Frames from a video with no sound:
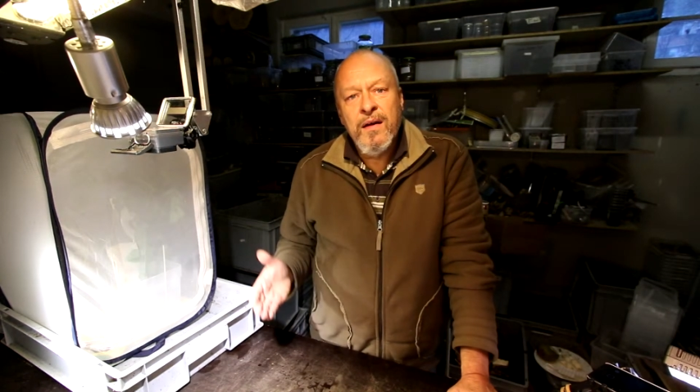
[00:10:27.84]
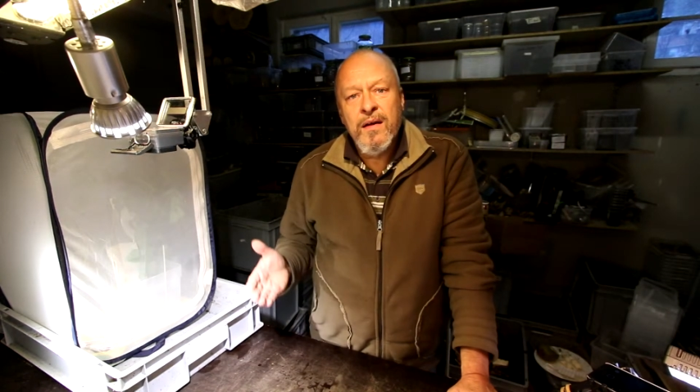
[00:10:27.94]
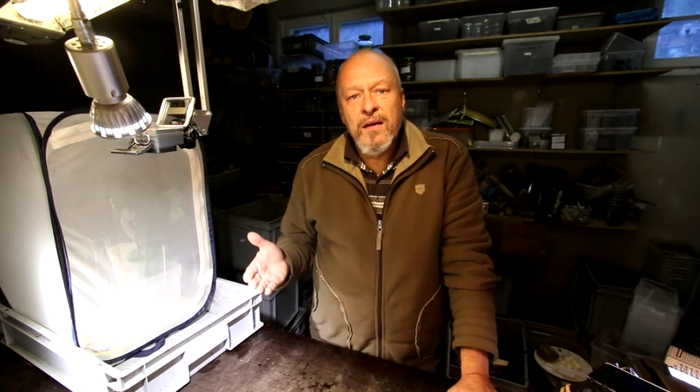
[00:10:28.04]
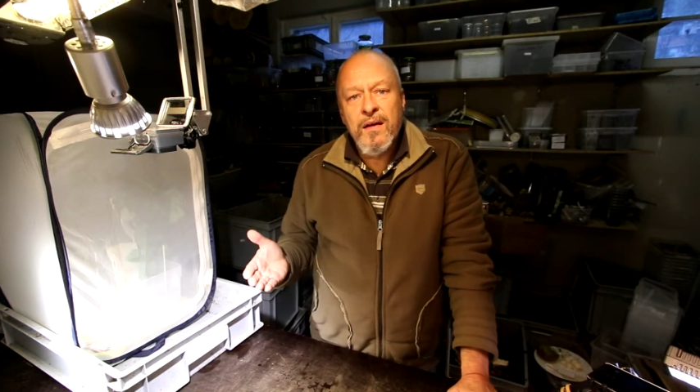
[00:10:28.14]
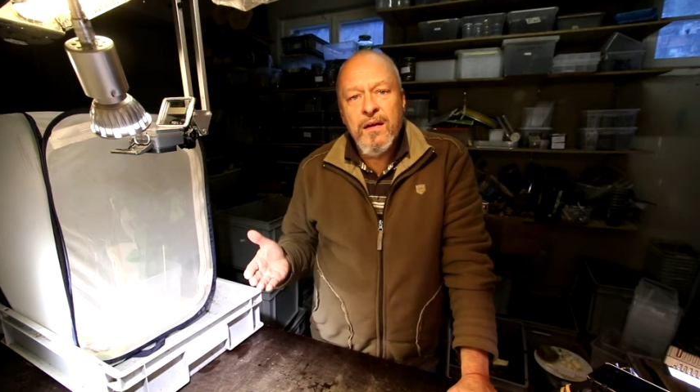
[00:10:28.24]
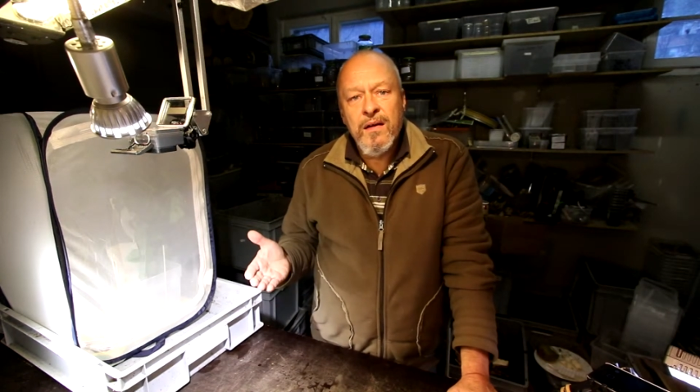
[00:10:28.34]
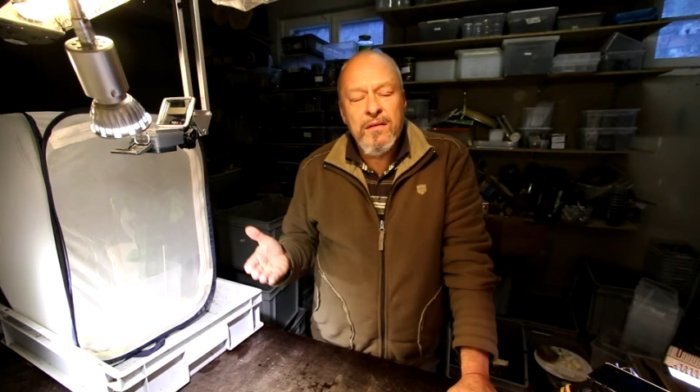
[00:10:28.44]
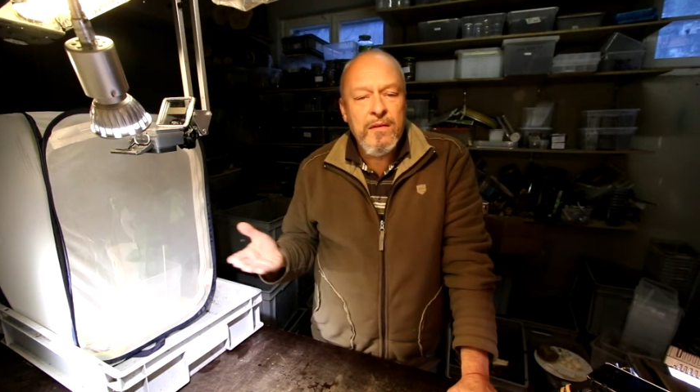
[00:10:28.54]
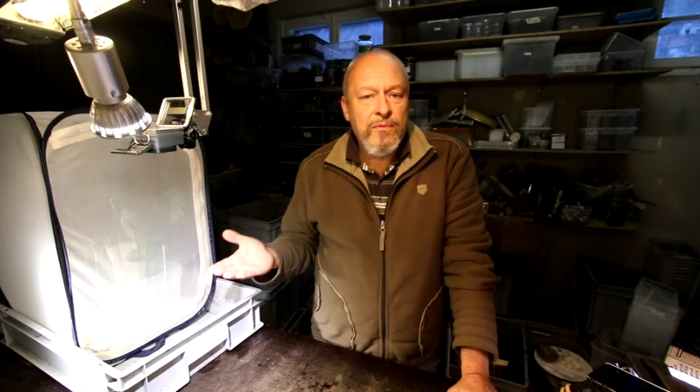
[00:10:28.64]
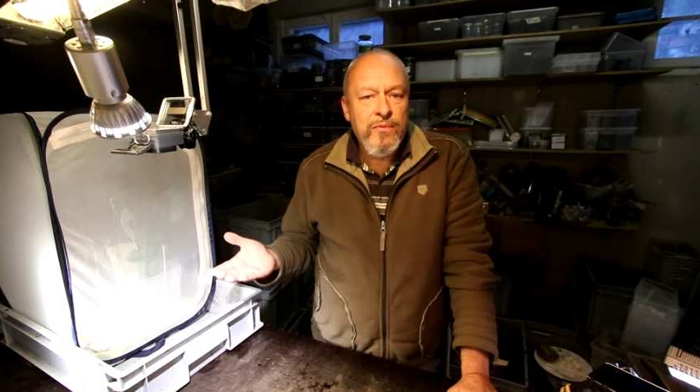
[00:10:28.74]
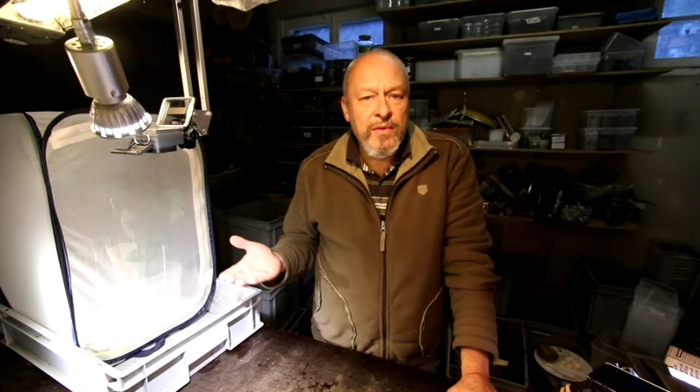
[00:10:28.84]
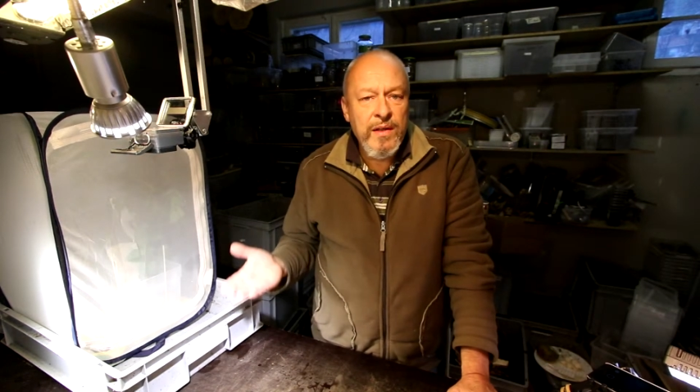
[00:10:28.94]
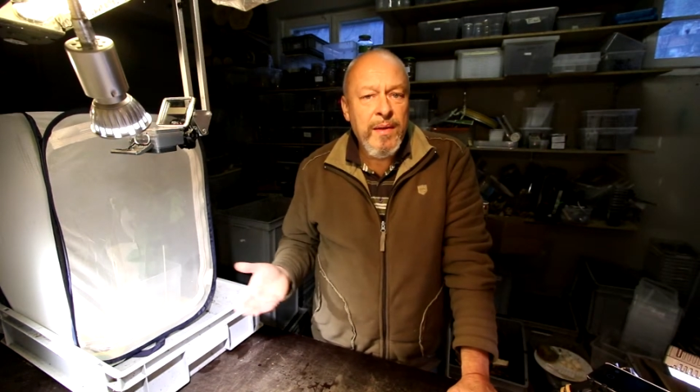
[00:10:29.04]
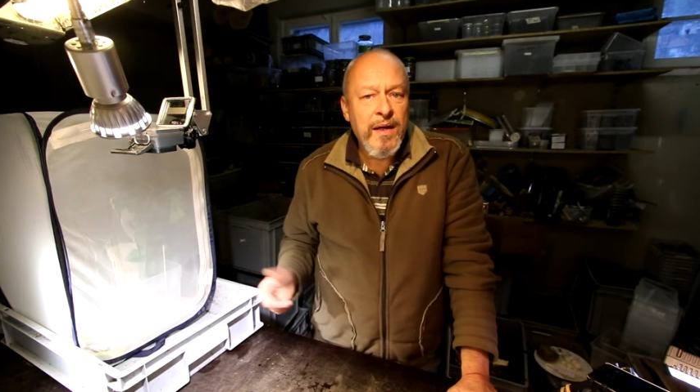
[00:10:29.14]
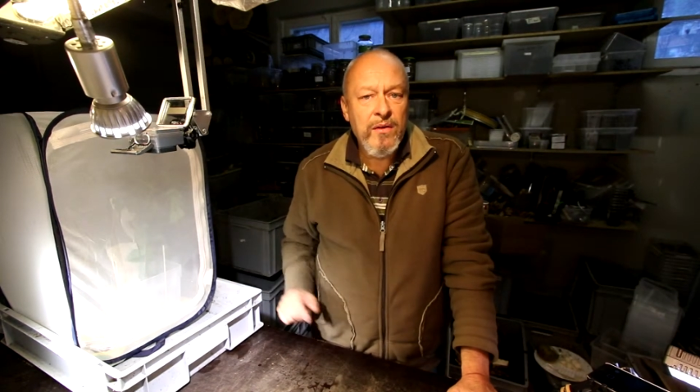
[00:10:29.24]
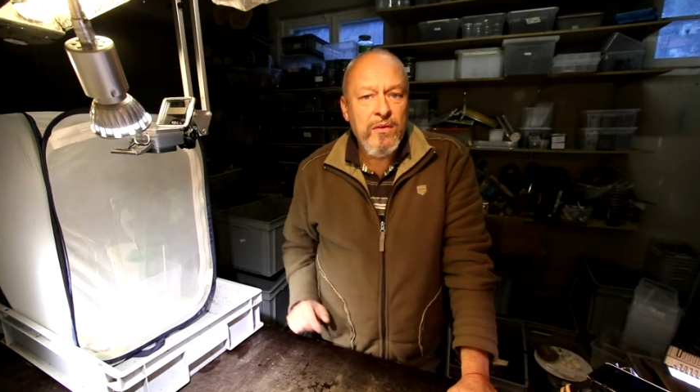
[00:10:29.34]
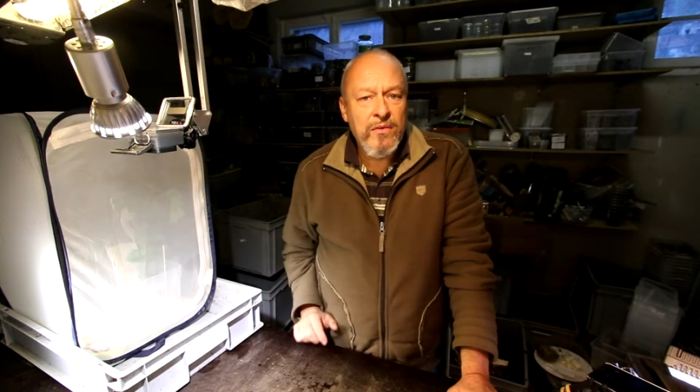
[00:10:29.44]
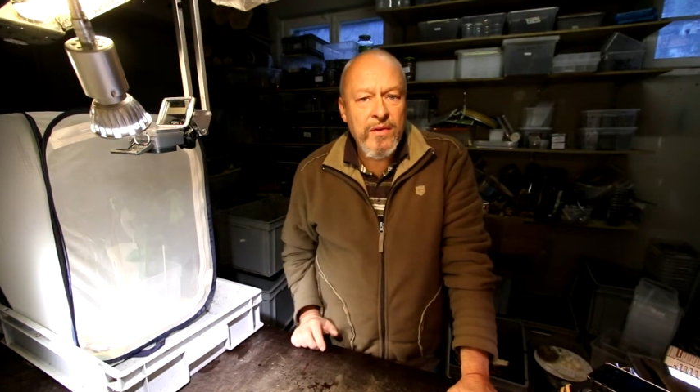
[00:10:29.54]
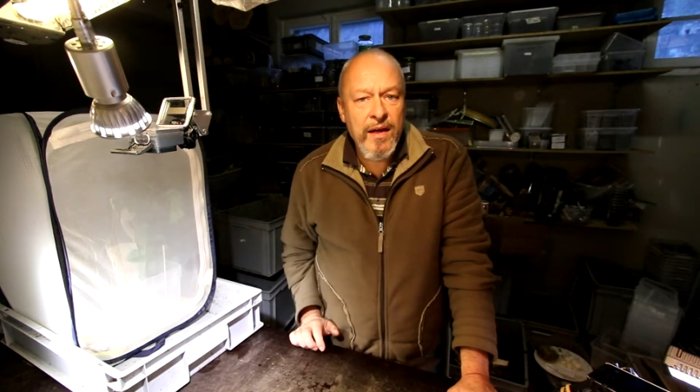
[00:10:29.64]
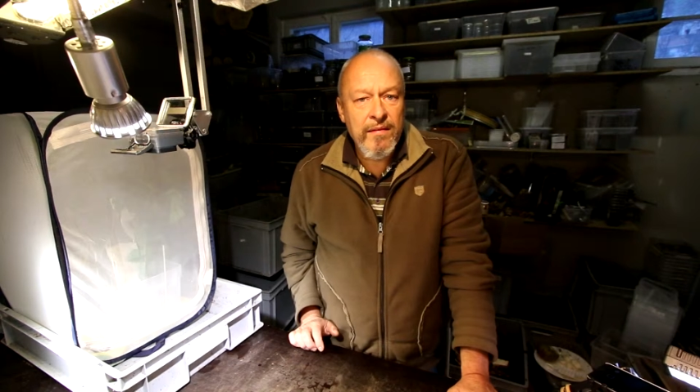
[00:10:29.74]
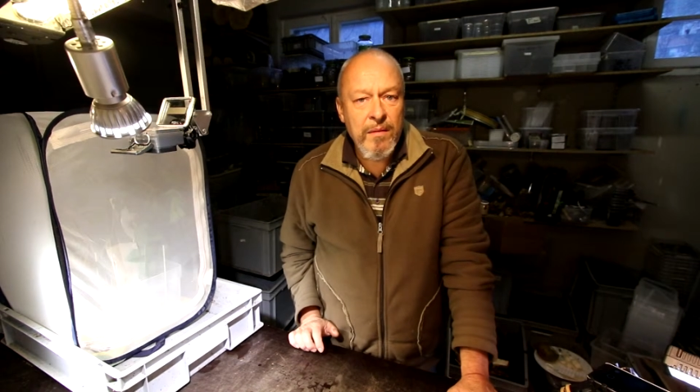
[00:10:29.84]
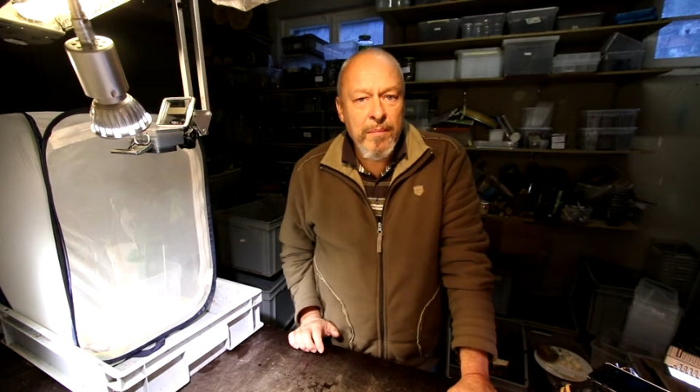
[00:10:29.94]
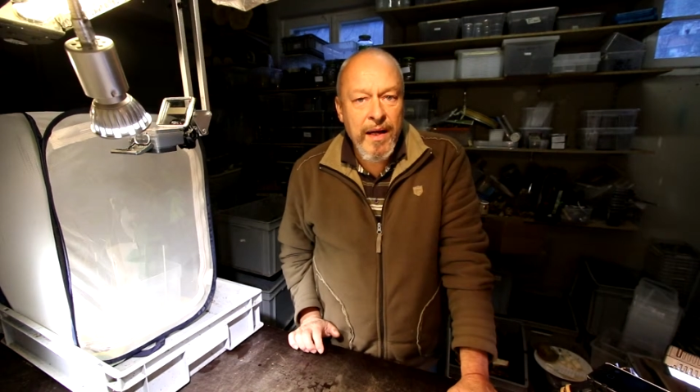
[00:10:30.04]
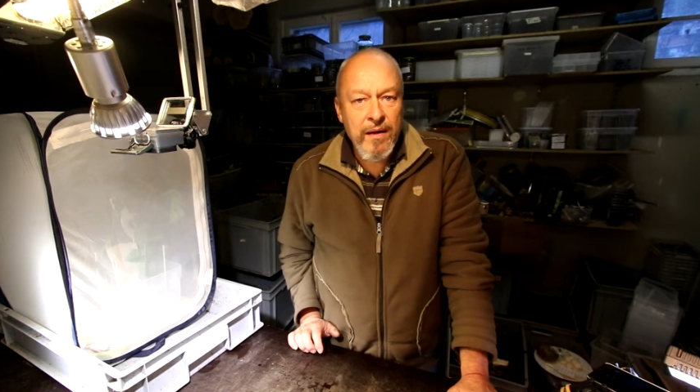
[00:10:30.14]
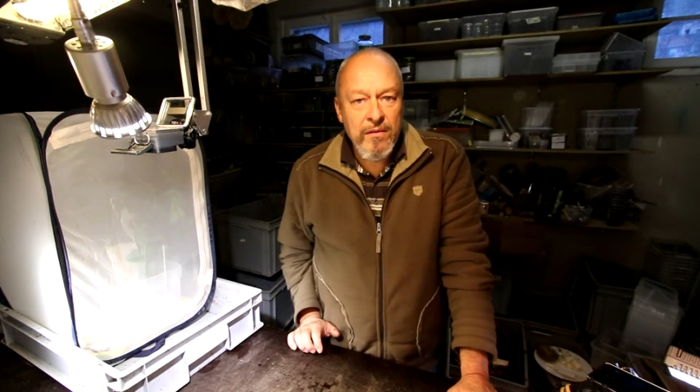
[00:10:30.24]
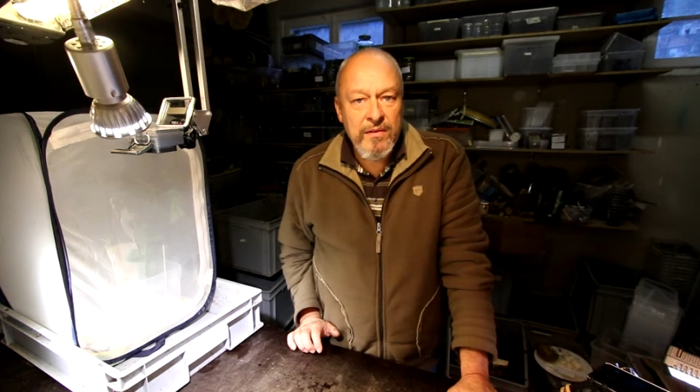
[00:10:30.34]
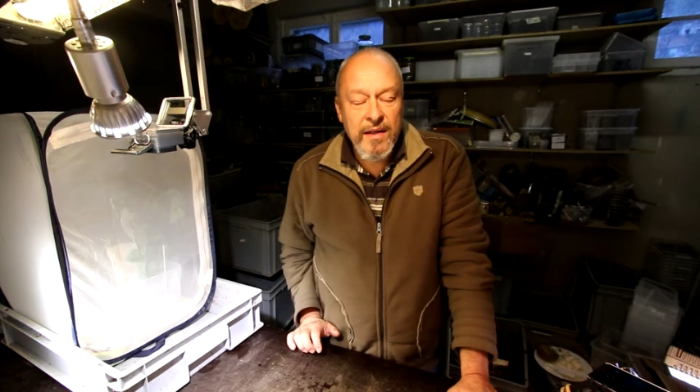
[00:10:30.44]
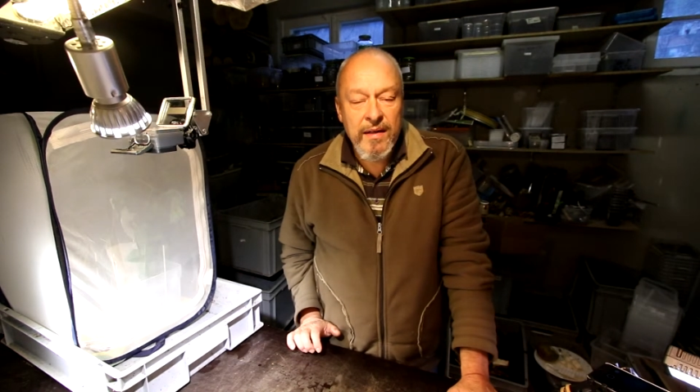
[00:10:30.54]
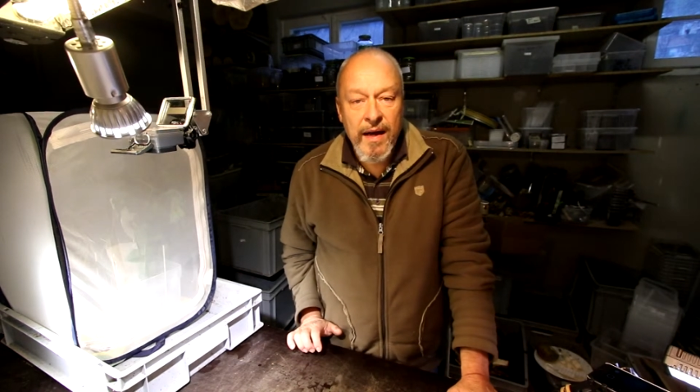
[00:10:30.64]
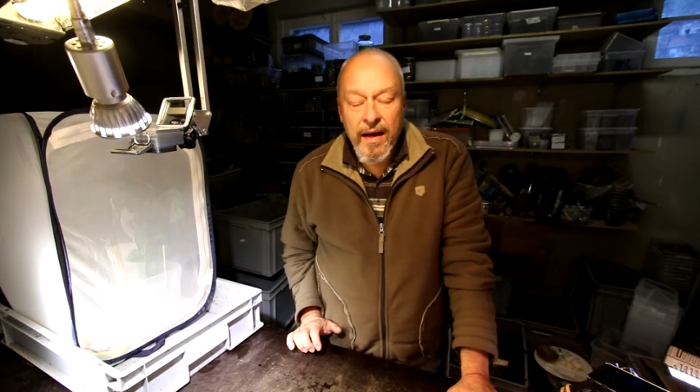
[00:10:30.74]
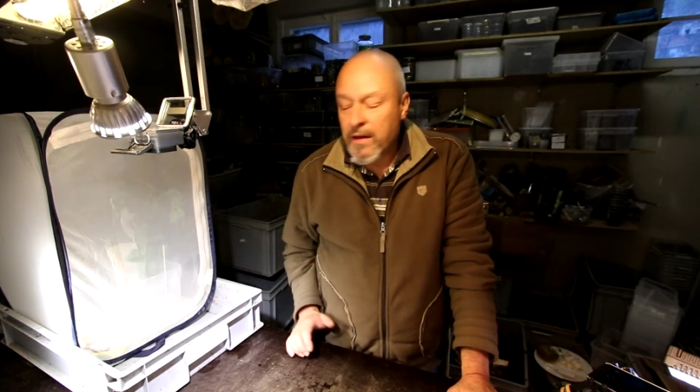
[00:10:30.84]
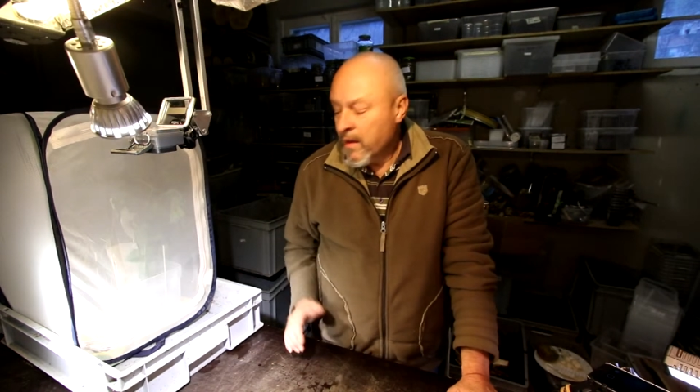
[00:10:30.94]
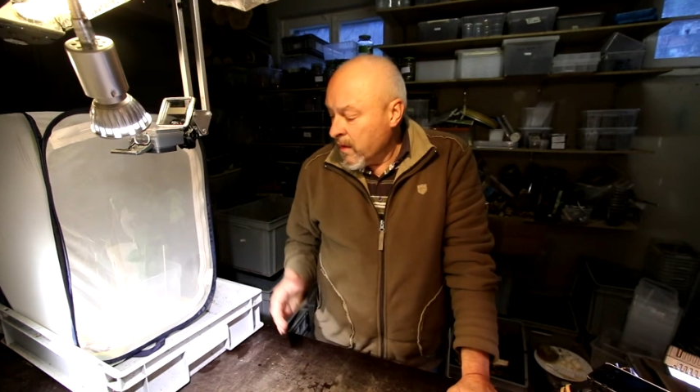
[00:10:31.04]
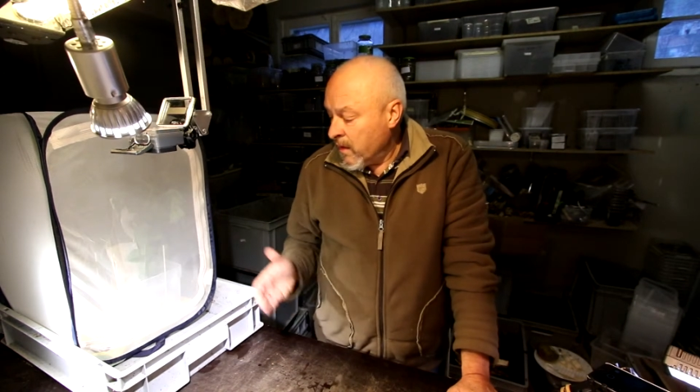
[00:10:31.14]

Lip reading: the females and the males, they die.